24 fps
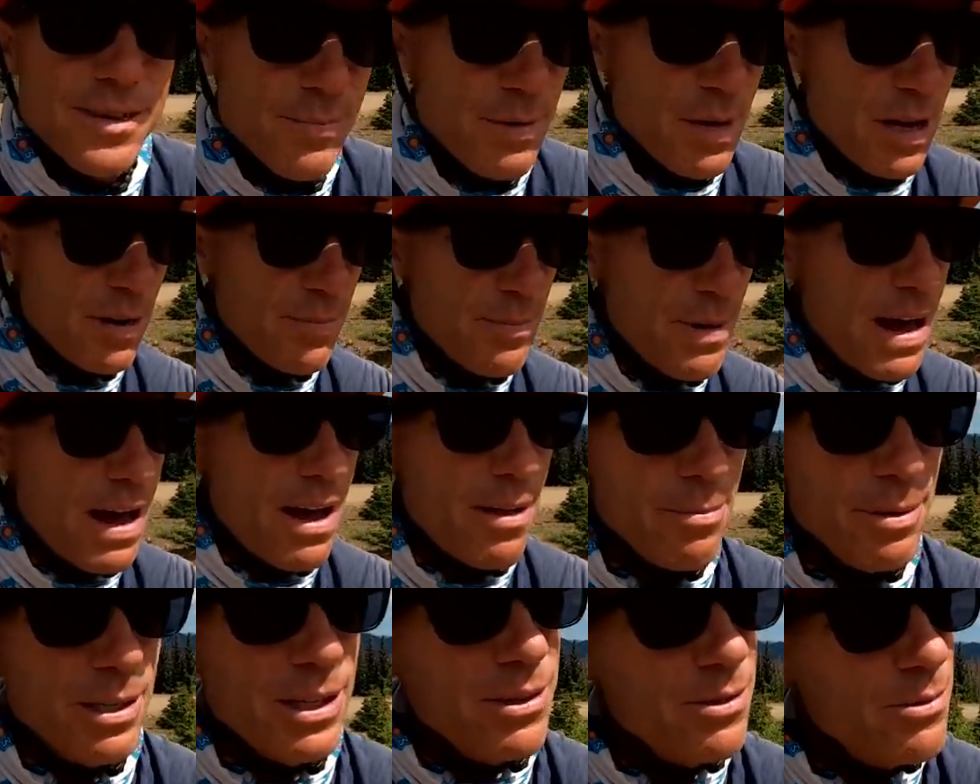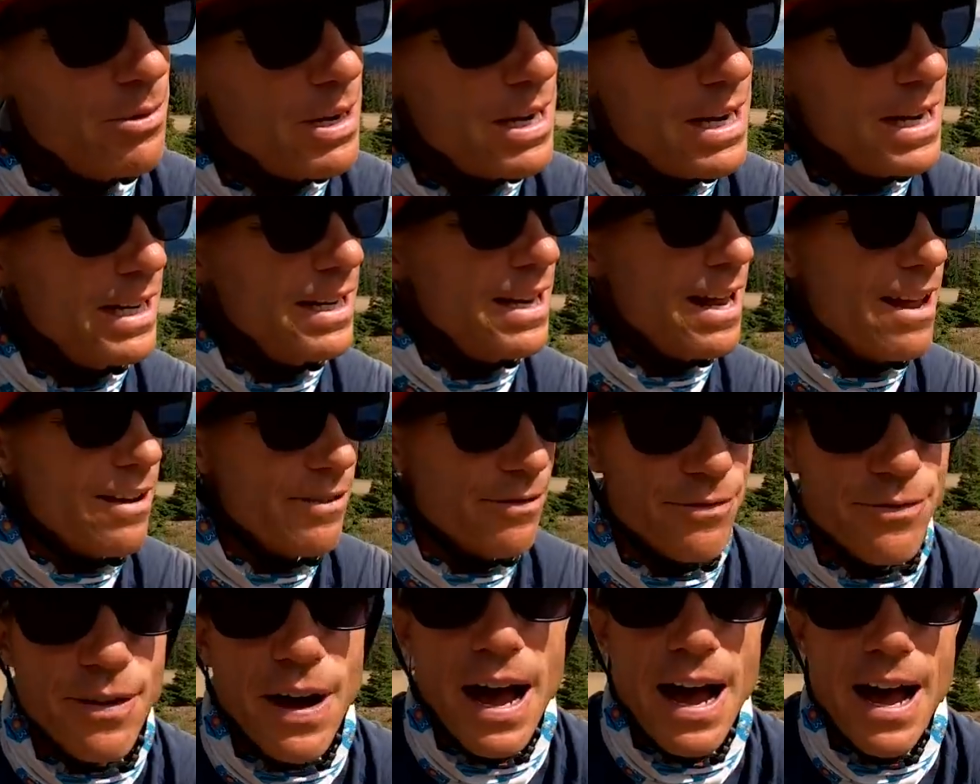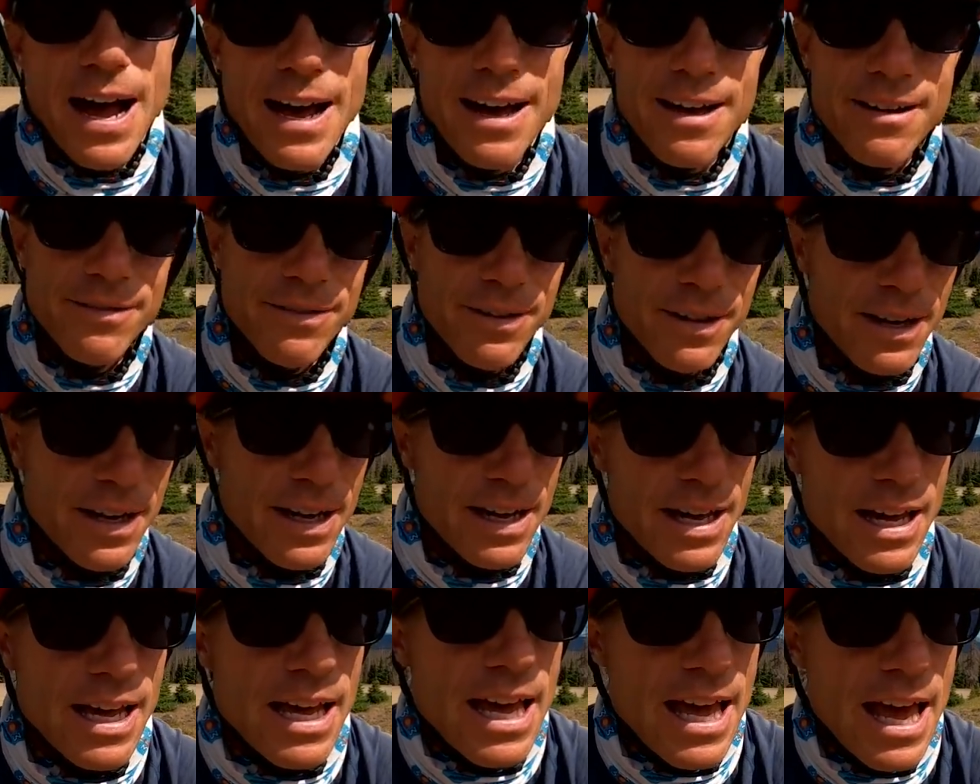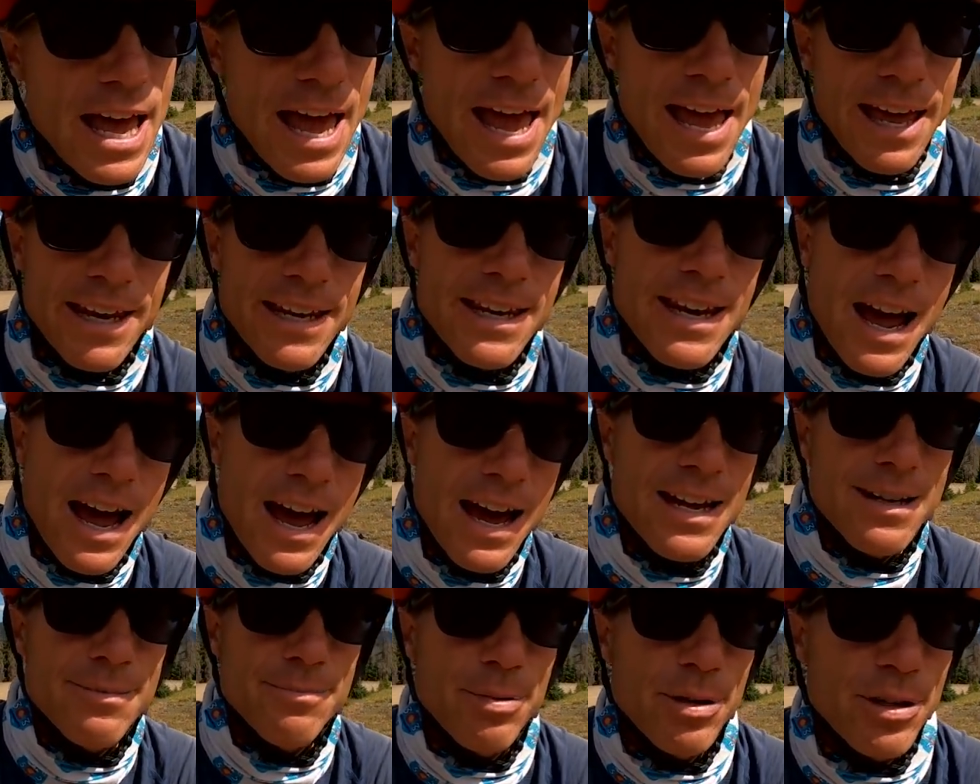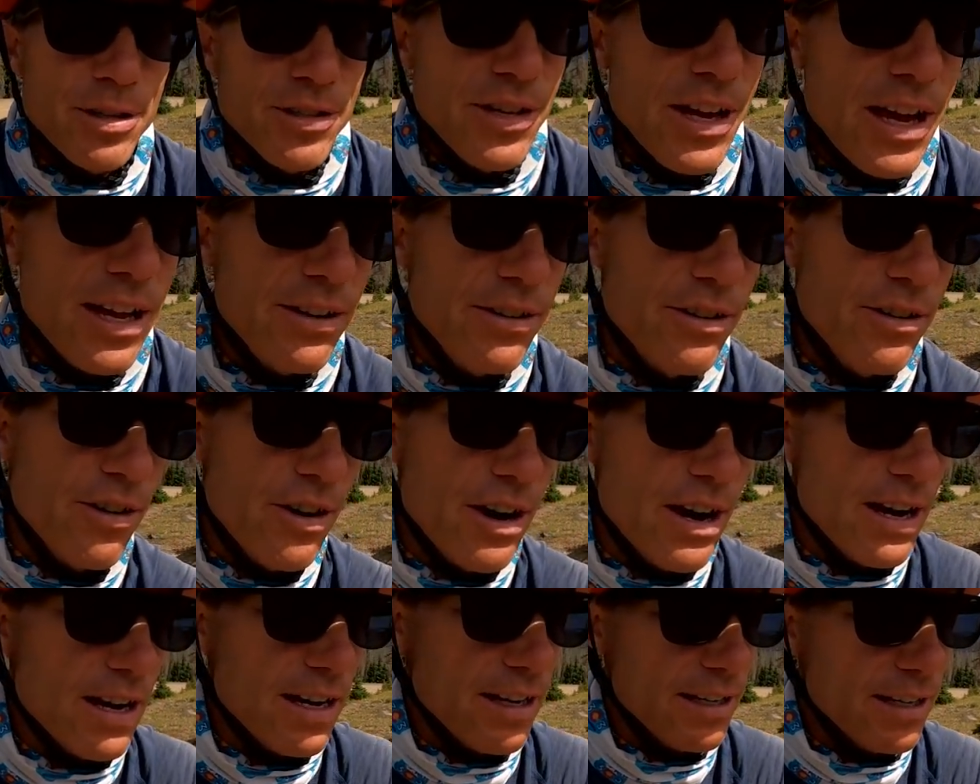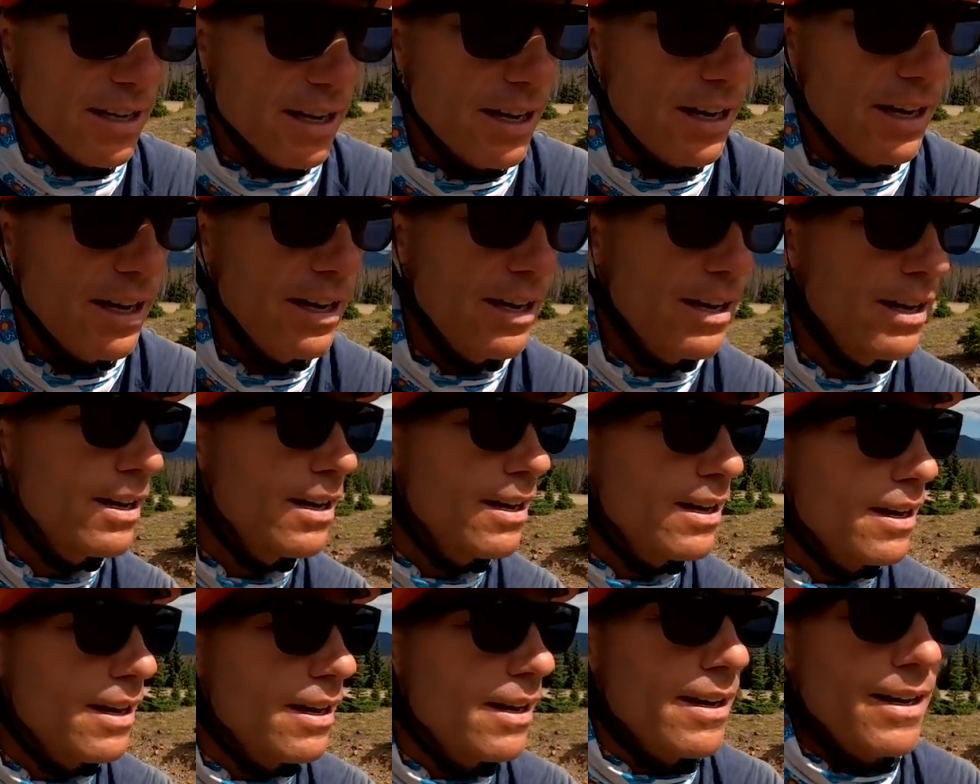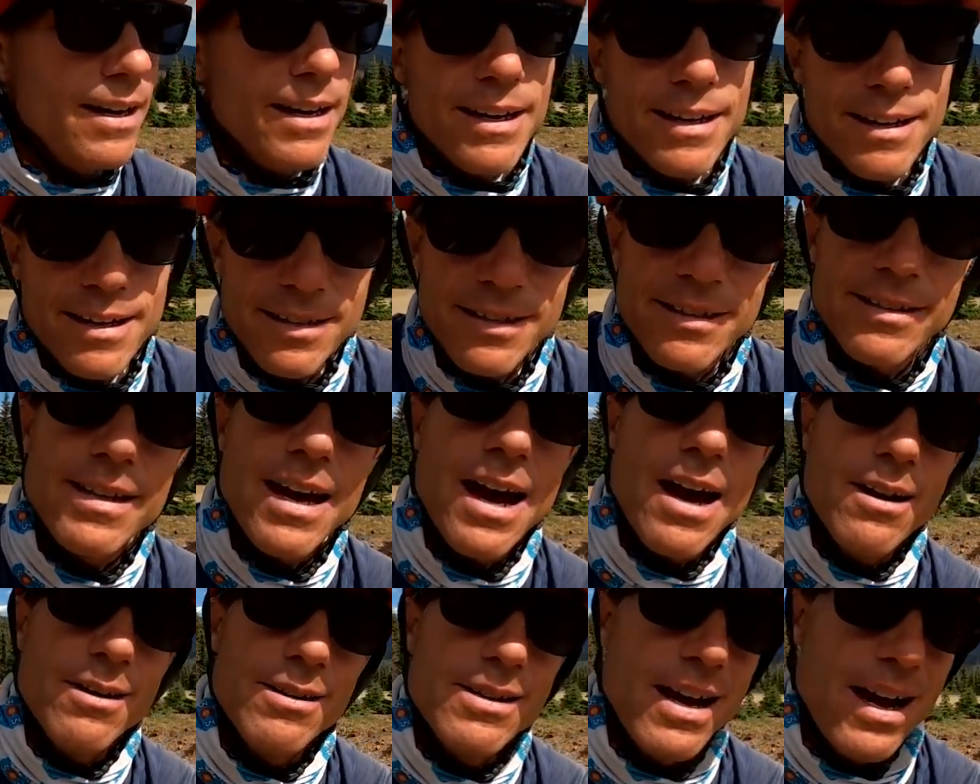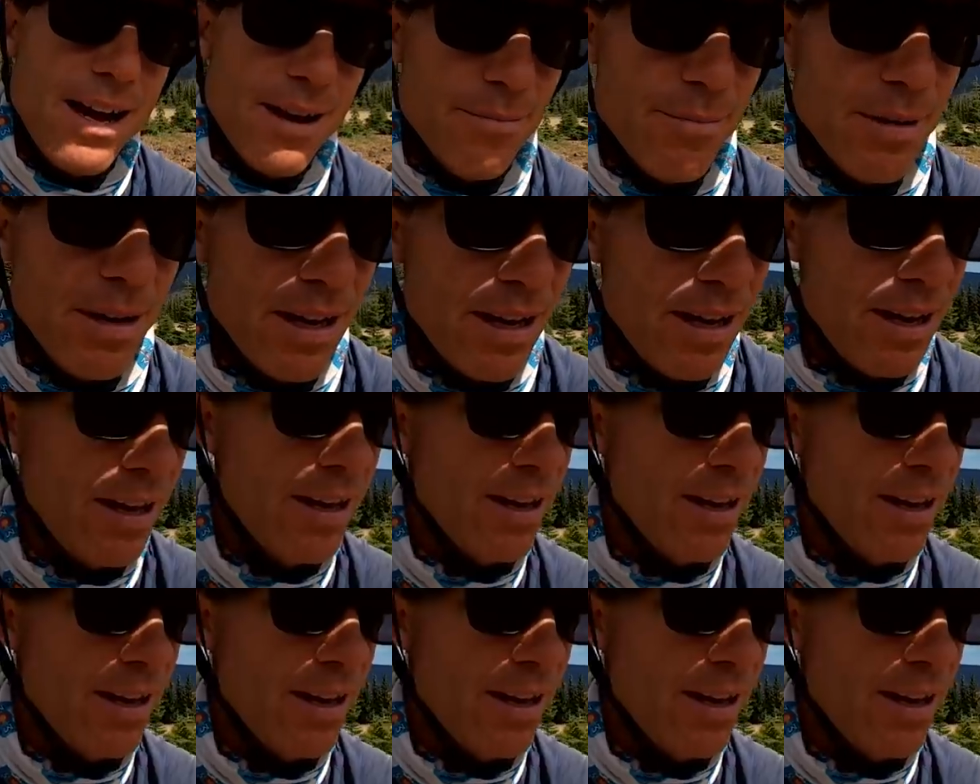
it's been about between a 5 and 9% grade this entire time.